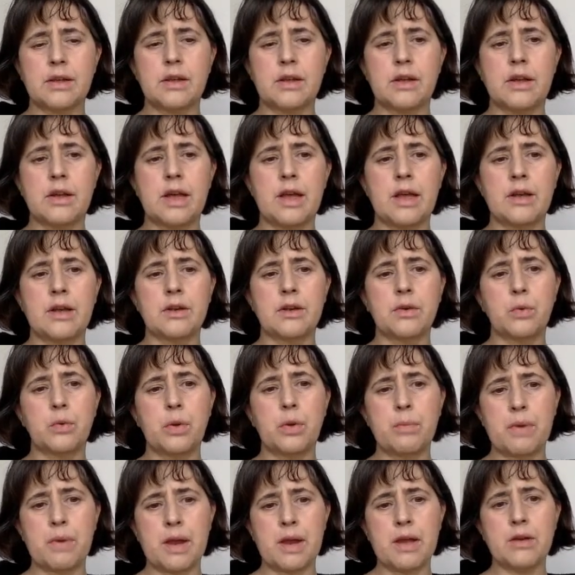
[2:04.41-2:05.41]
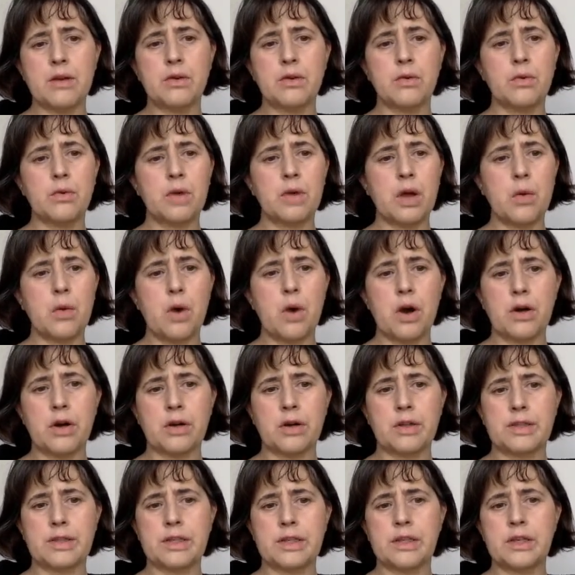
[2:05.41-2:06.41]
uh, and we plan to
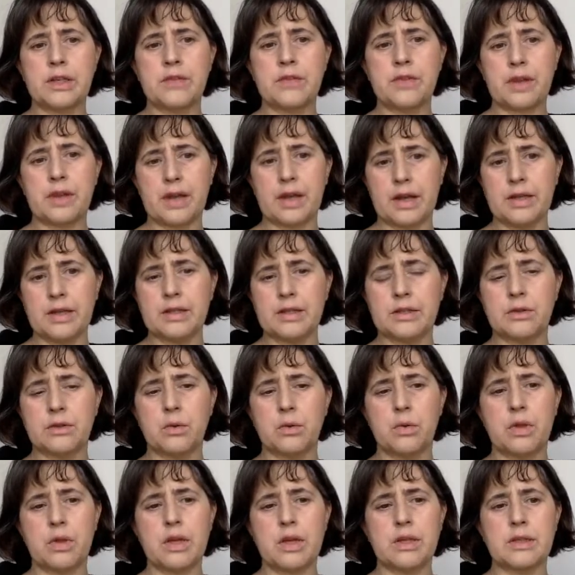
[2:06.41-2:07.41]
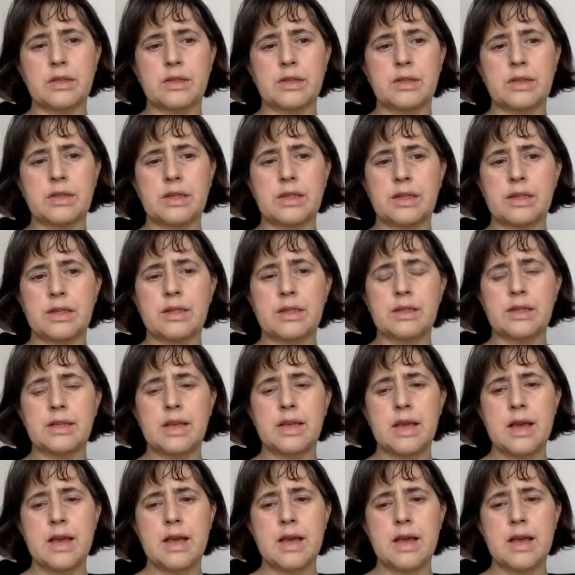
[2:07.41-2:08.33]
award certificates to these cities